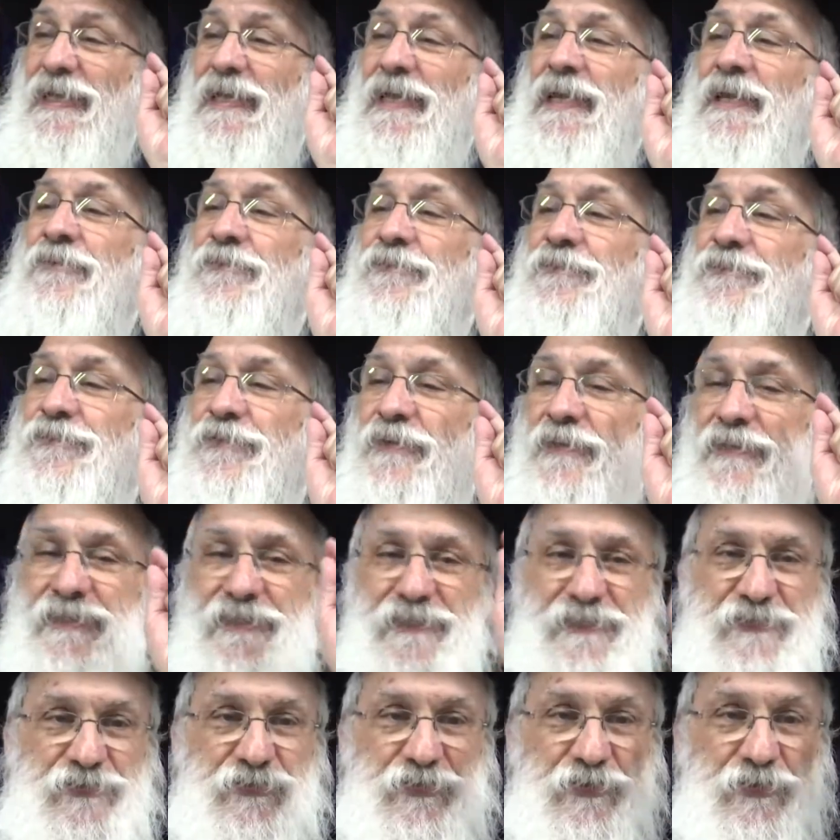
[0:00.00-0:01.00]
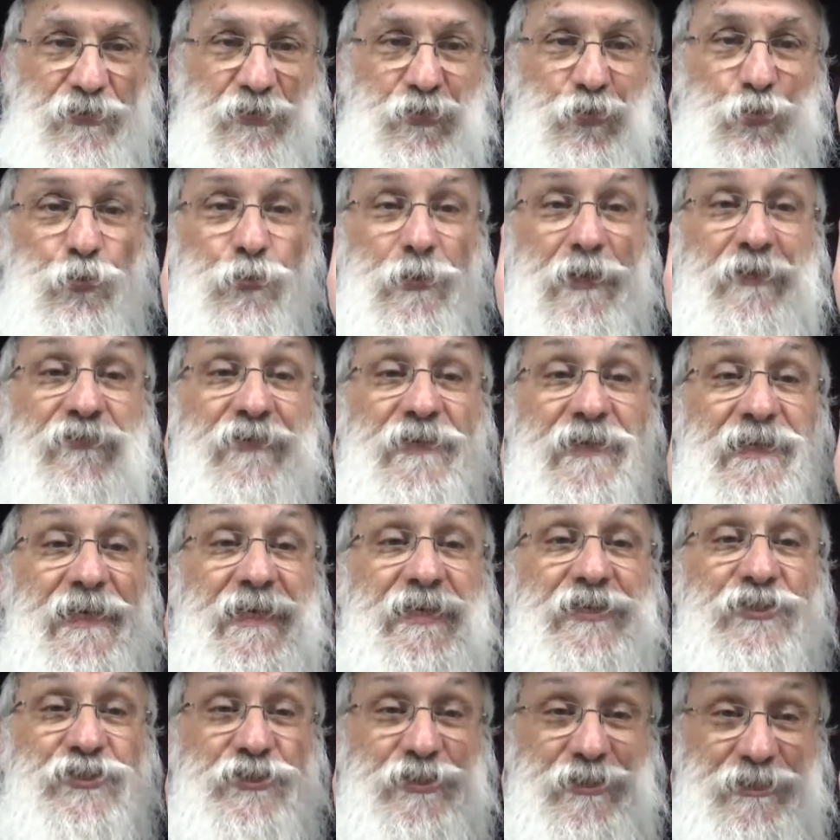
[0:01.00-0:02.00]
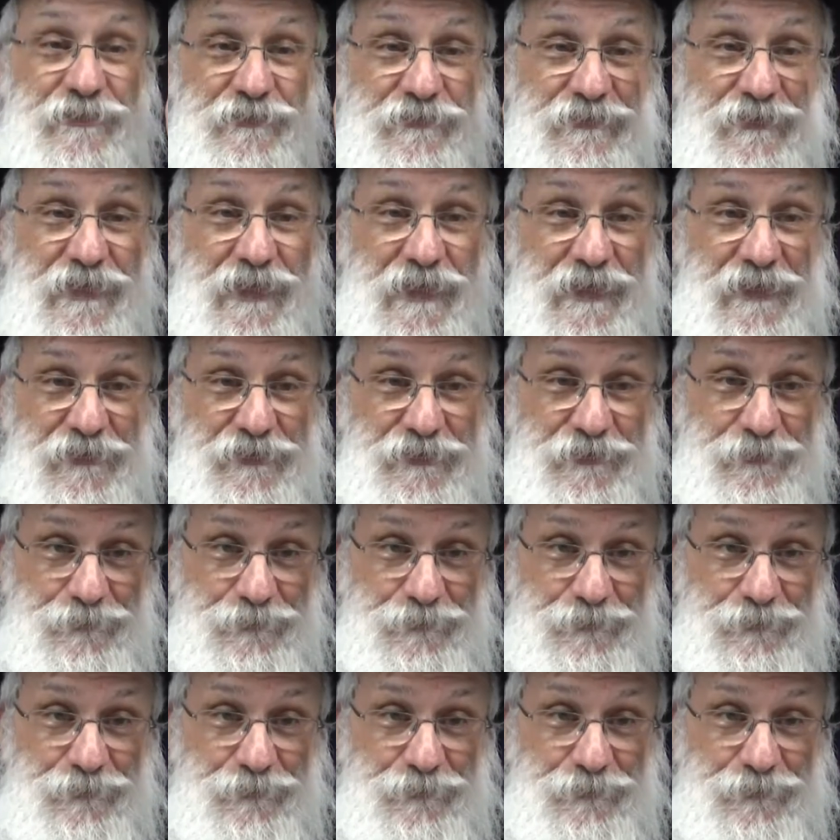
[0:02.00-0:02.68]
infinite revelation of God.